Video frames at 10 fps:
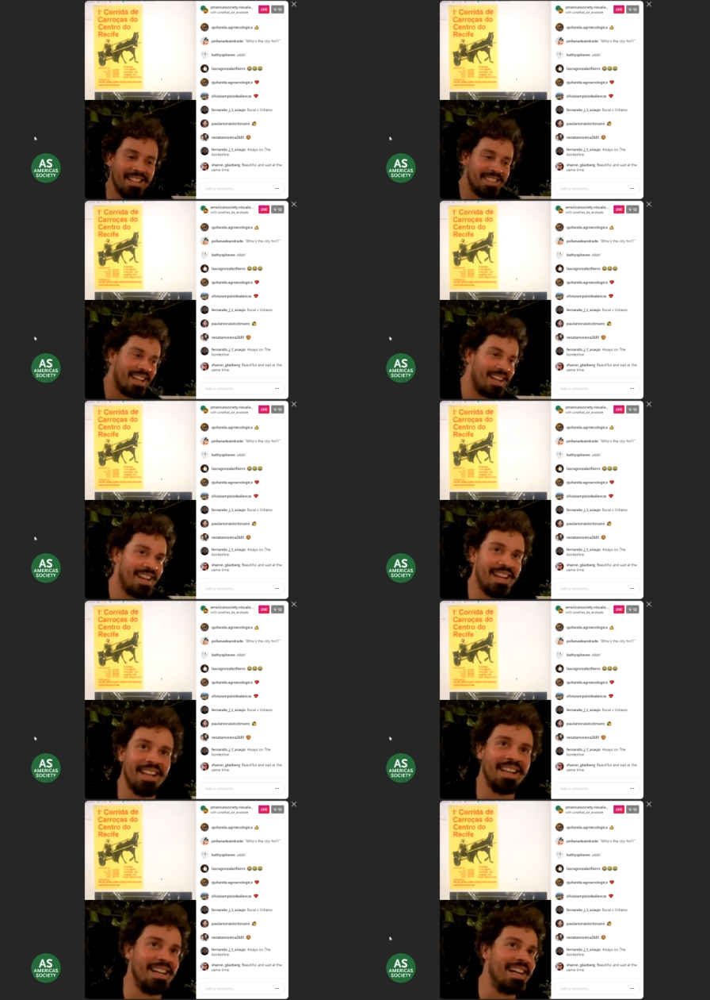
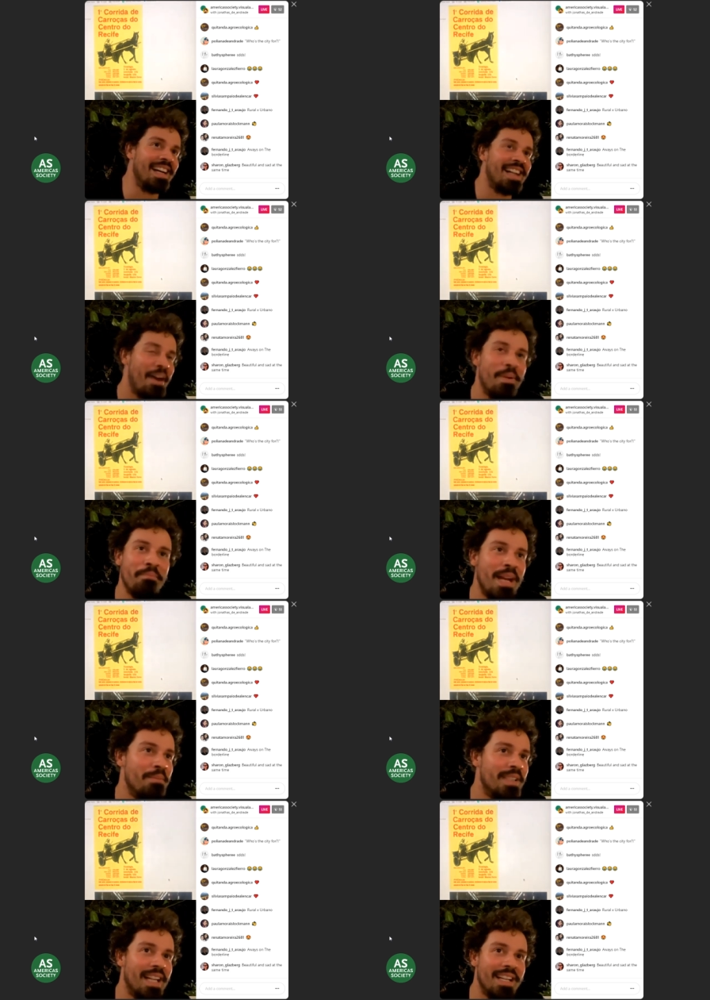I
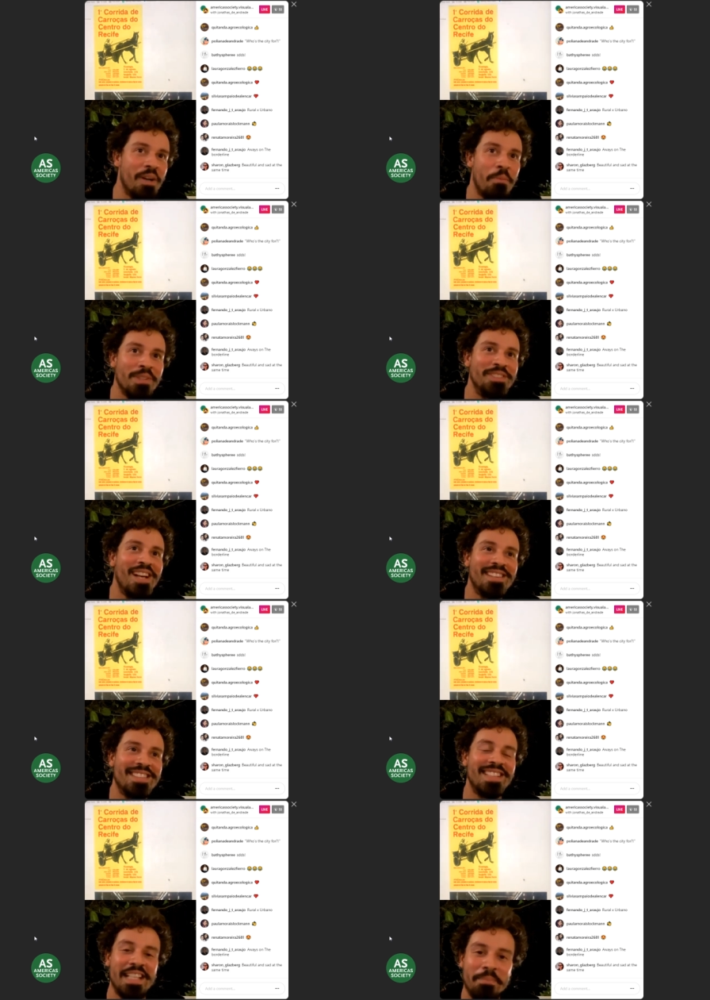remember almost not
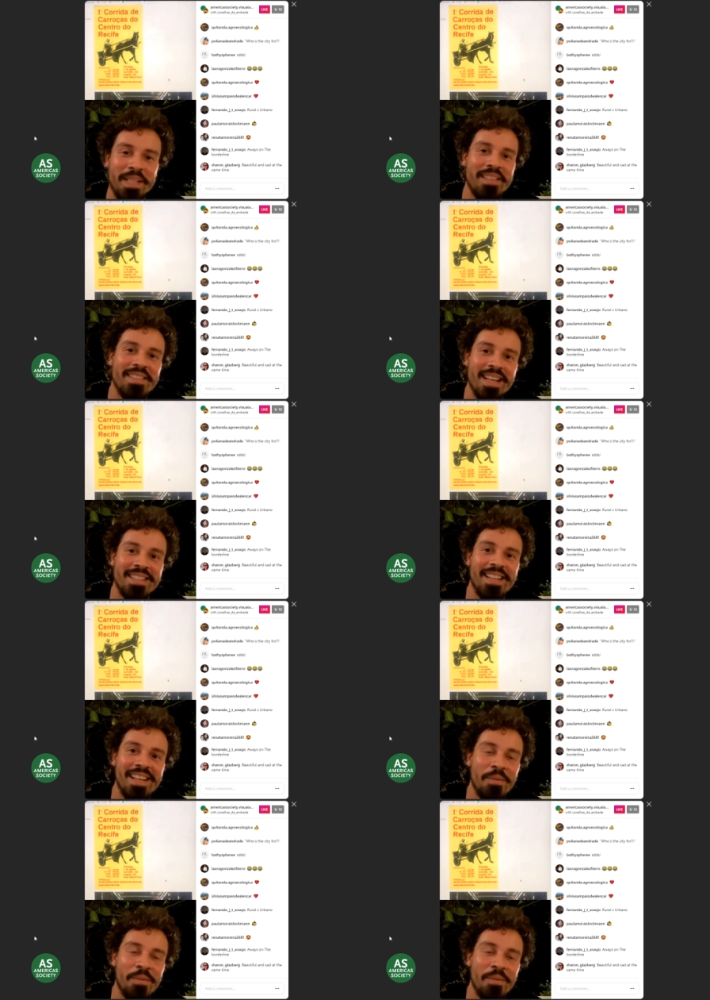sleeping in that day